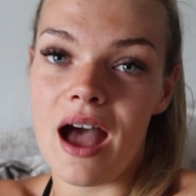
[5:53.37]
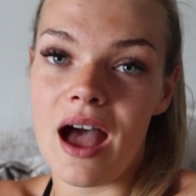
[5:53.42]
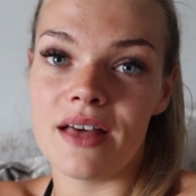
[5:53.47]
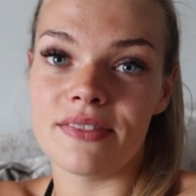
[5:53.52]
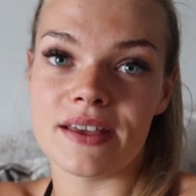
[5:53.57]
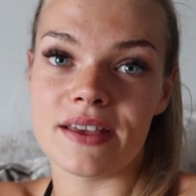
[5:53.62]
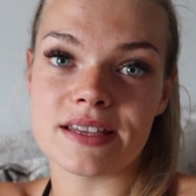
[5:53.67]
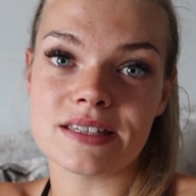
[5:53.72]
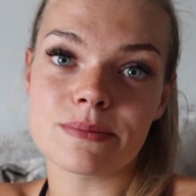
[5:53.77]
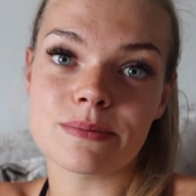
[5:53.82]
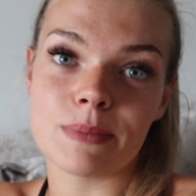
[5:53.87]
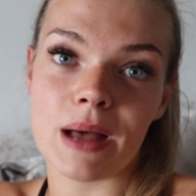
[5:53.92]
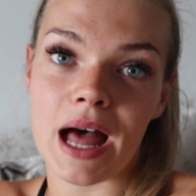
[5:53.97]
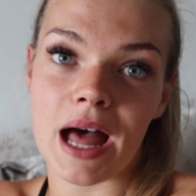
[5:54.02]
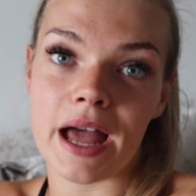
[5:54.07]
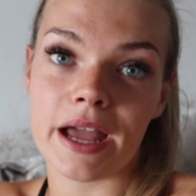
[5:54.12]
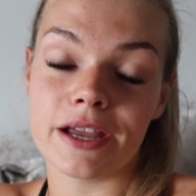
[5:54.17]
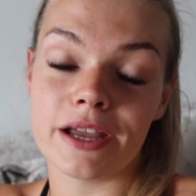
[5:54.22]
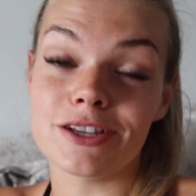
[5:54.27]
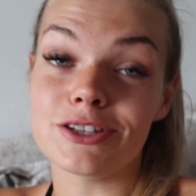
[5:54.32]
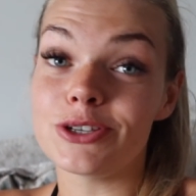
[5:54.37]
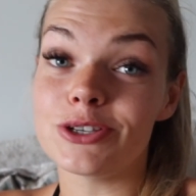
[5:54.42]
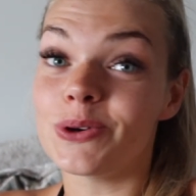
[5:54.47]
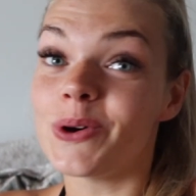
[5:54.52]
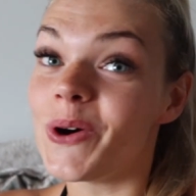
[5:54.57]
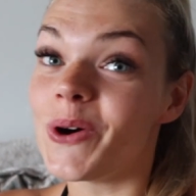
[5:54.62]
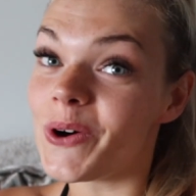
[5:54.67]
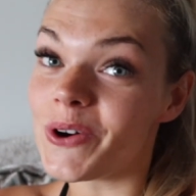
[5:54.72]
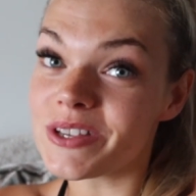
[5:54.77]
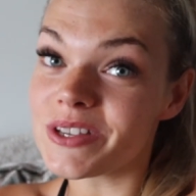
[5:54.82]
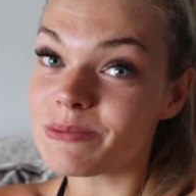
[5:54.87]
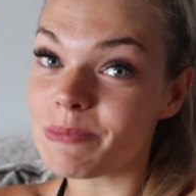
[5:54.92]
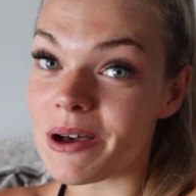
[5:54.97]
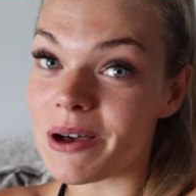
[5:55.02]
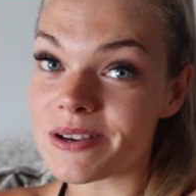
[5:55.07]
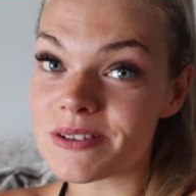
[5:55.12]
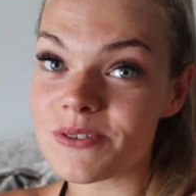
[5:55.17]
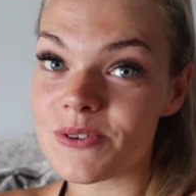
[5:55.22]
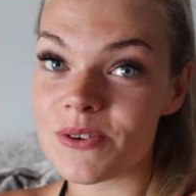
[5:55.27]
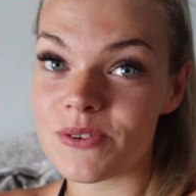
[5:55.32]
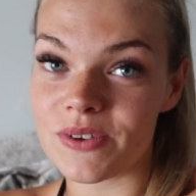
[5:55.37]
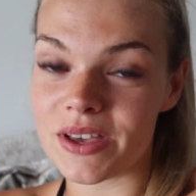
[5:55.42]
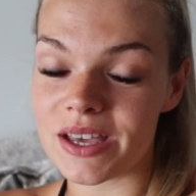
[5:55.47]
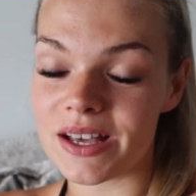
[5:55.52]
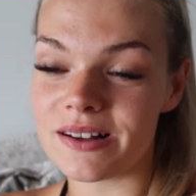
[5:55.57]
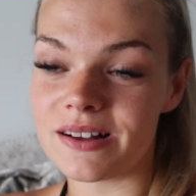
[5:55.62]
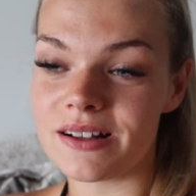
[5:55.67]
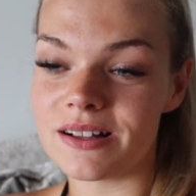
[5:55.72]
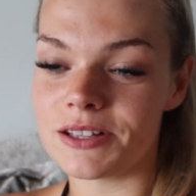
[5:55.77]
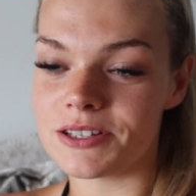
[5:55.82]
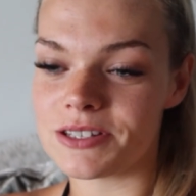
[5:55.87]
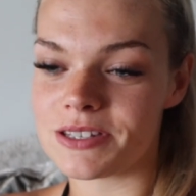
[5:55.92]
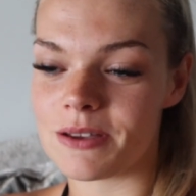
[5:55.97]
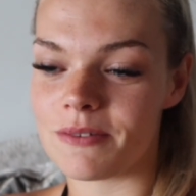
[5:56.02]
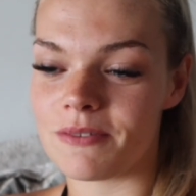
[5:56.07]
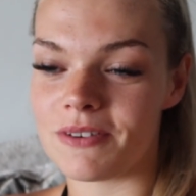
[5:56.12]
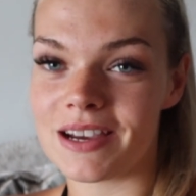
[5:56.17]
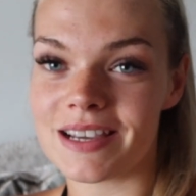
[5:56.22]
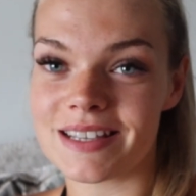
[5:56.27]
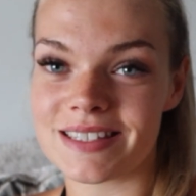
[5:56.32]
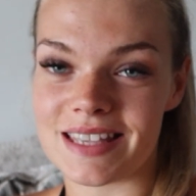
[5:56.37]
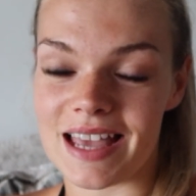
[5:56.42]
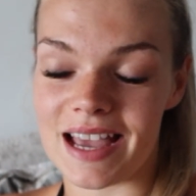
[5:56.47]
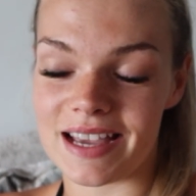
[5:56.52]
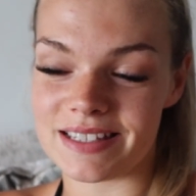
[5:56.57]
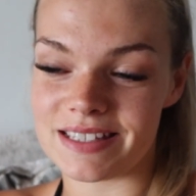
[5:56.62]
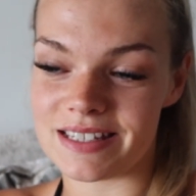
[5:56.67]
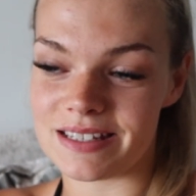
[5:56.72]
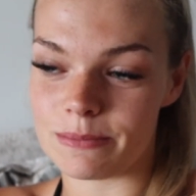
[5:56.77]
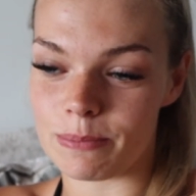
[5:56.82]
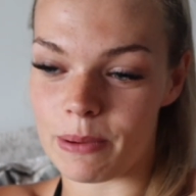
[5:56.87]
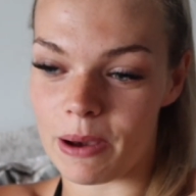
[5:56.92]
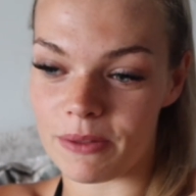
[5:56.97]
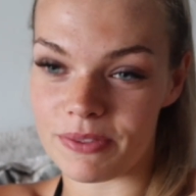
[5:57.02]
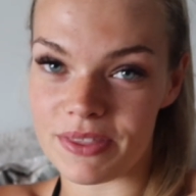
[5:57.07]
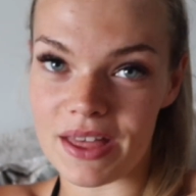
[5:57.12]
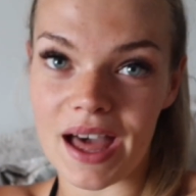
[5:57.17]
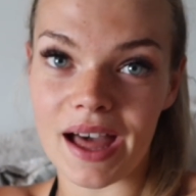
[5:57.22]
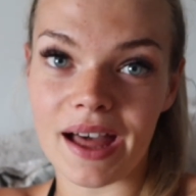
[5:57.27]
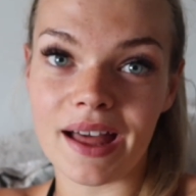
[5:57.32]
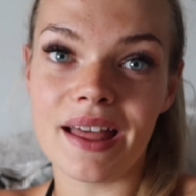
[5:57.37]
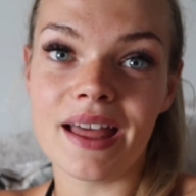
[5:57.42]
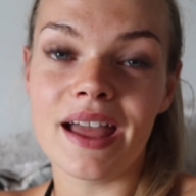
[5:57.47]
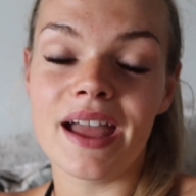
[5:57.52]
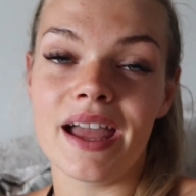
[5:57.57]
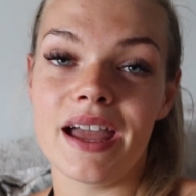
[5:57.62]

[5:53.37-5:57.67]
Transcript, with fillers: and that's my new horse box reveal, so I'm very excited about that.